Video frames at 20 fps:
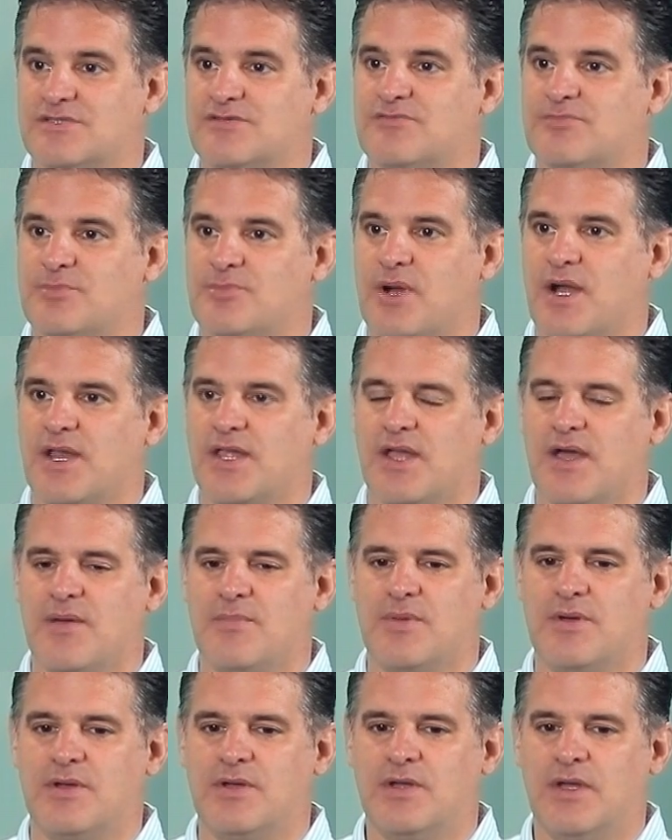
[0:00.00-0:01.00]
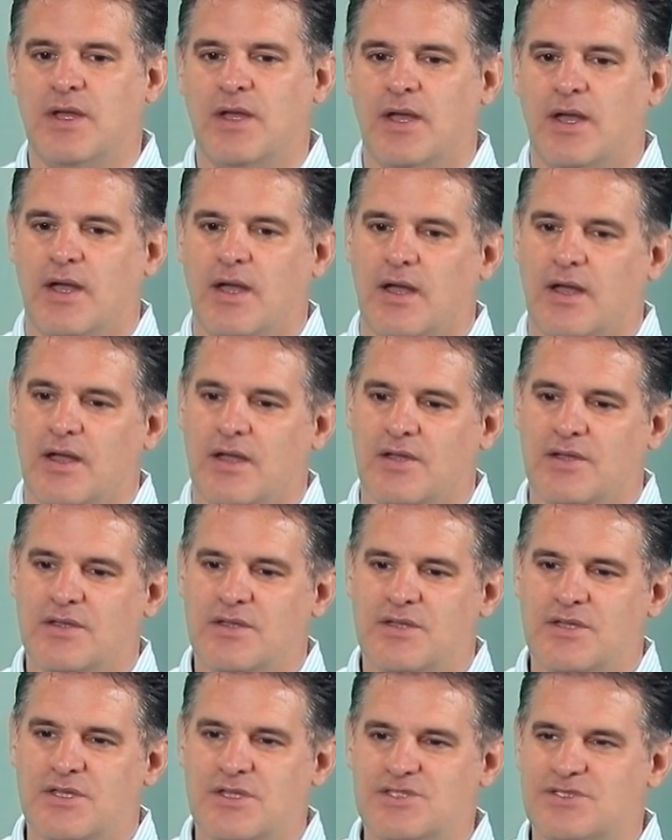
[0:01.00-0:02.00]
of pranayama
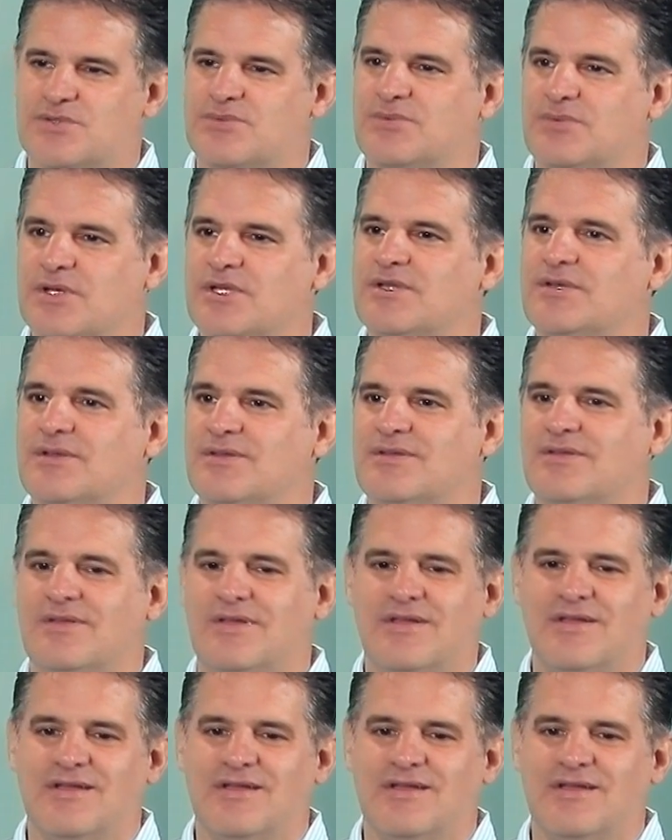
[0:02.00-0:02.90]
is a real